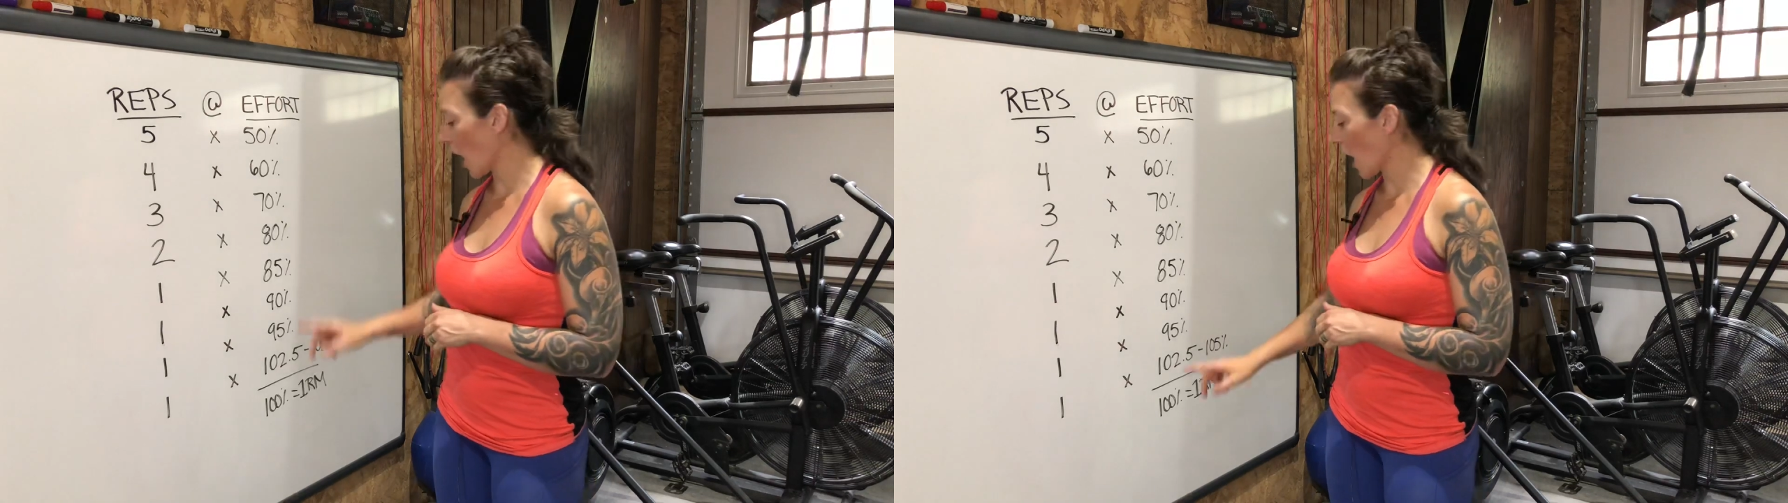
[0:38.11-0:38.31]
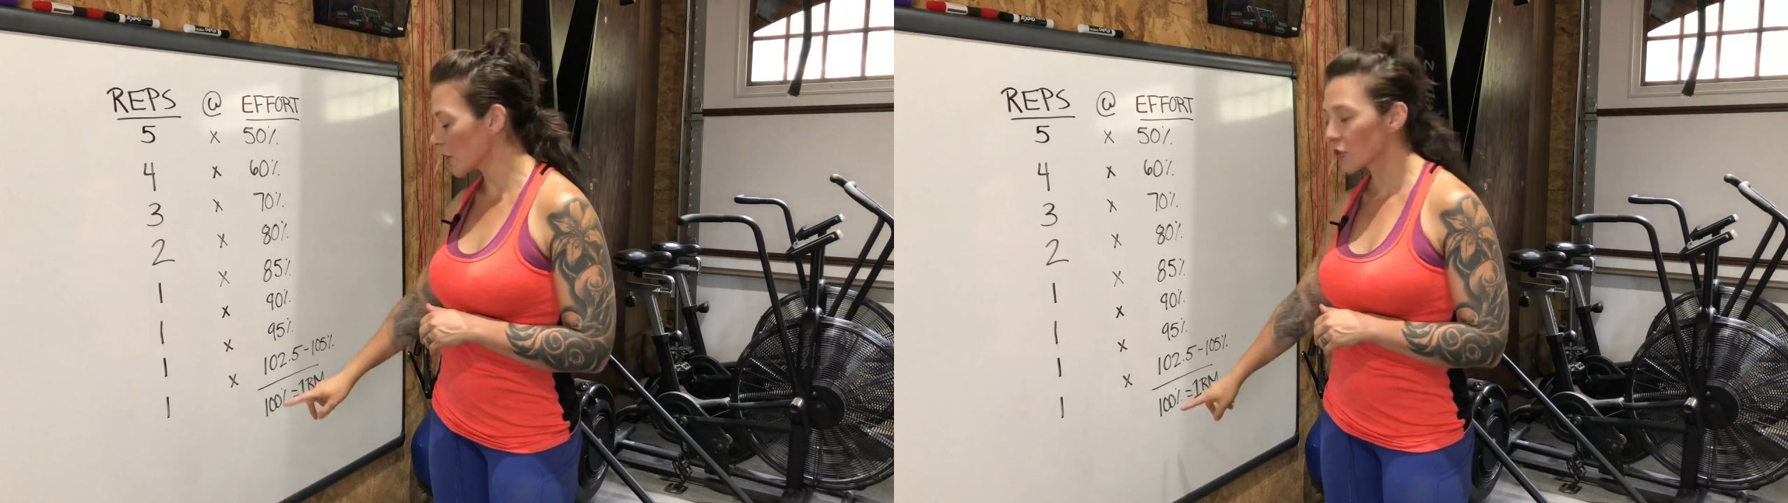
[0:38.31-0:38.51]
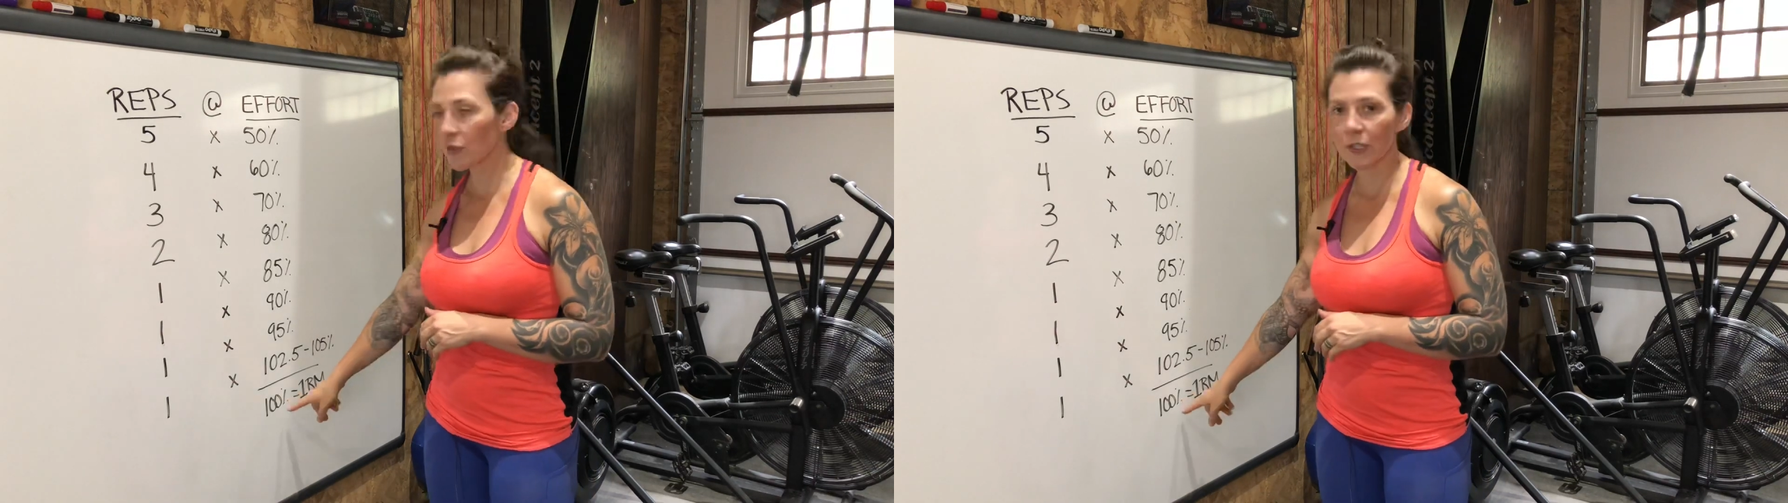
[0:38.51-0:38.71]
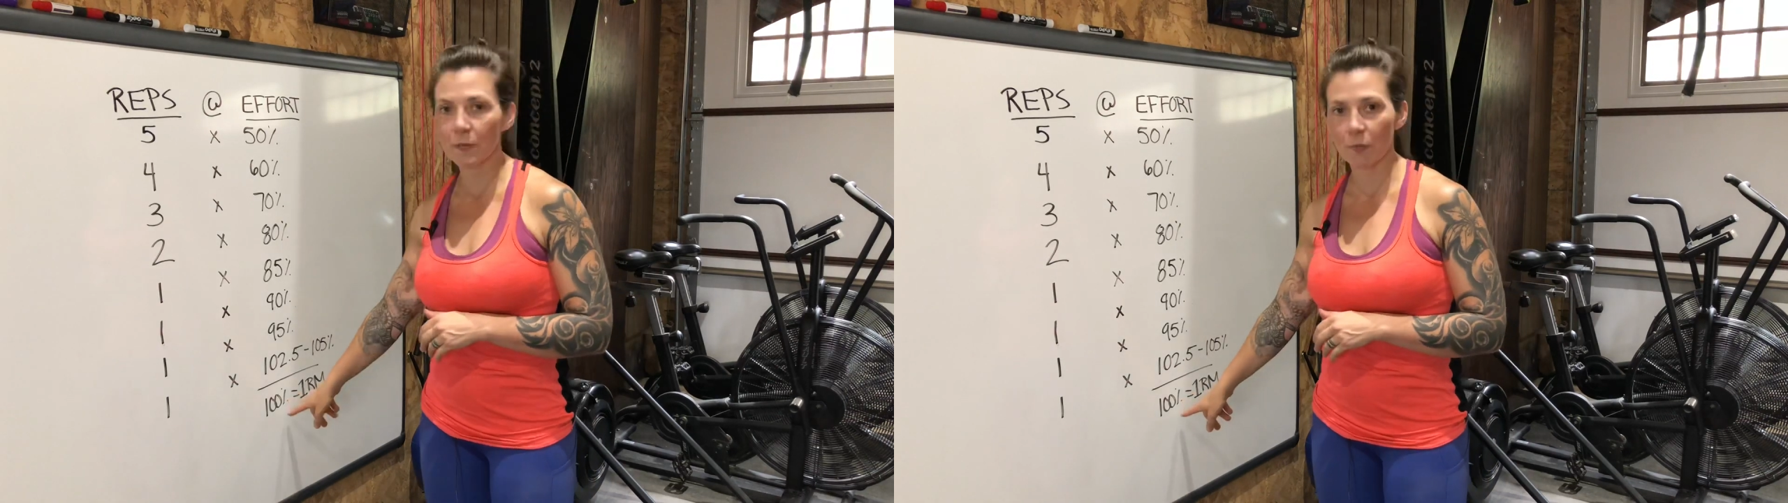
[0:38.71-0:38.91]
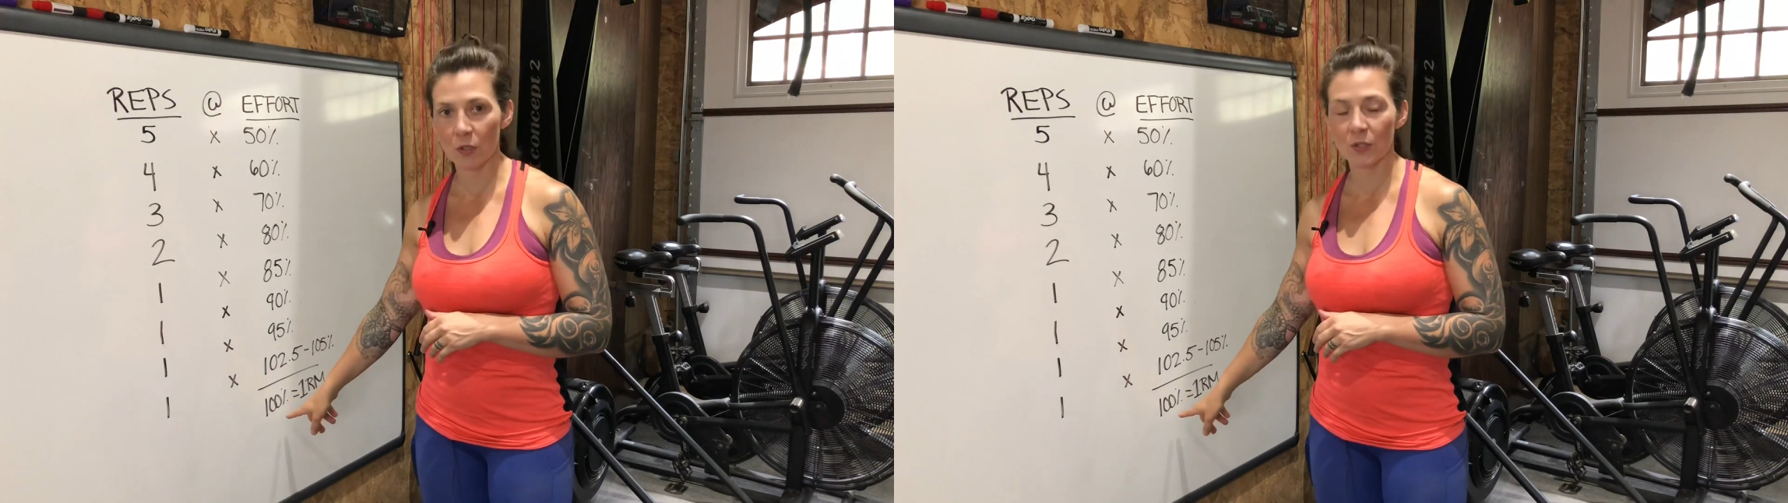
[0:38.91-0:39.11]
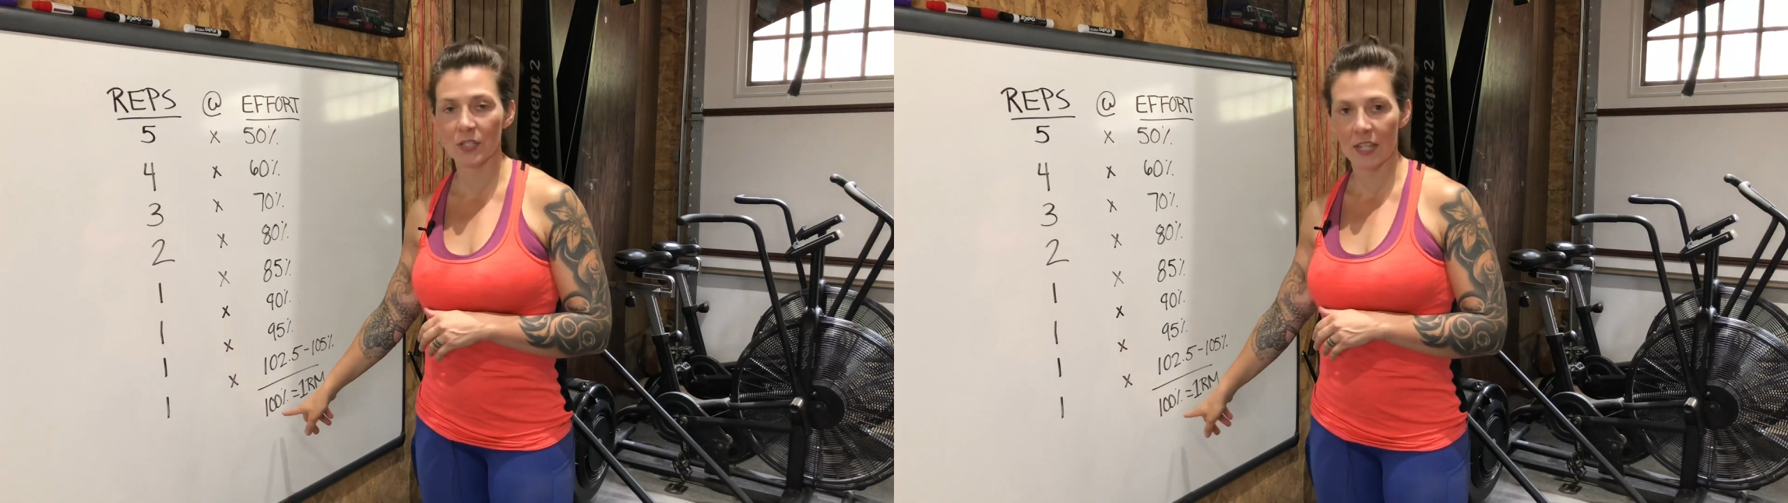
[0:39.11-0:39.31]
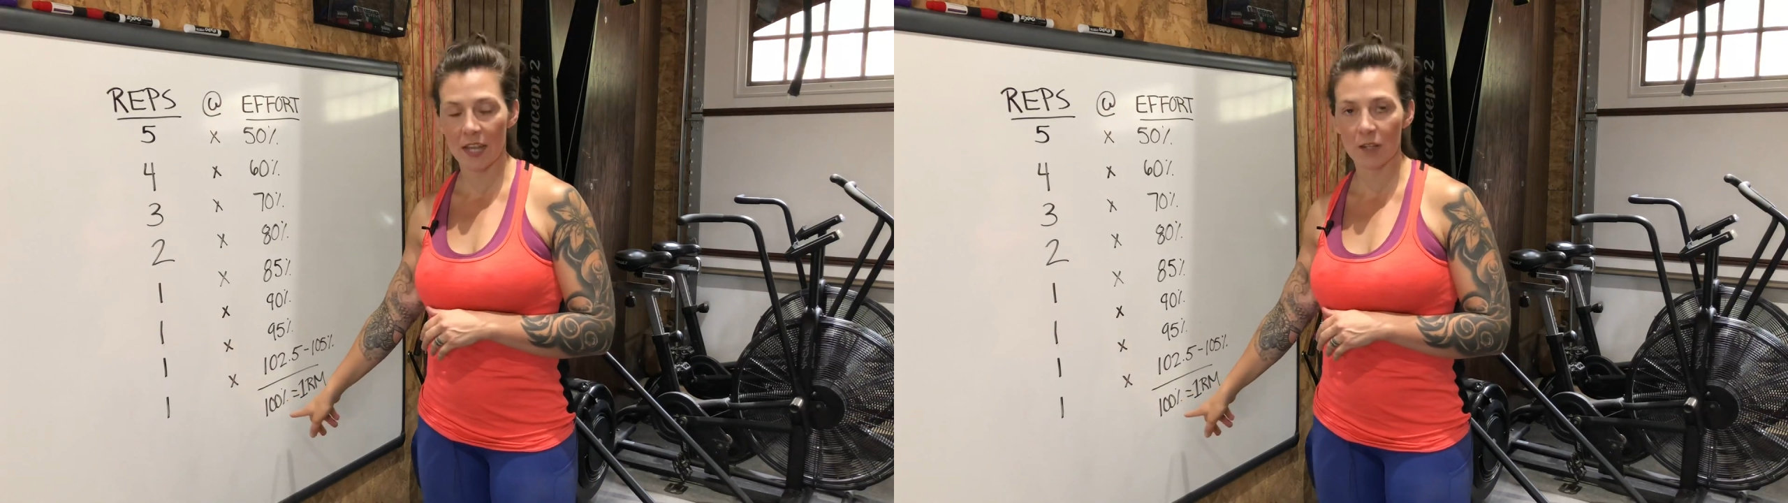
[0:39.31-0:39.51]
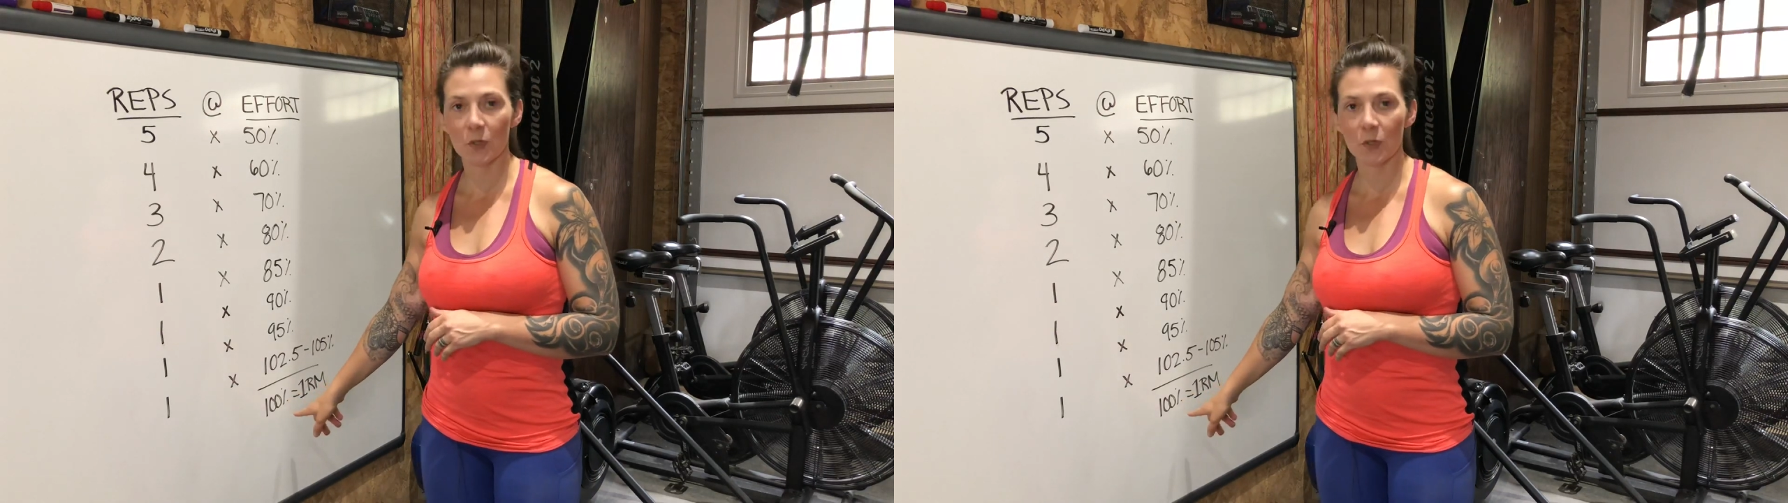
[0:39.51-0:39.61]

100%,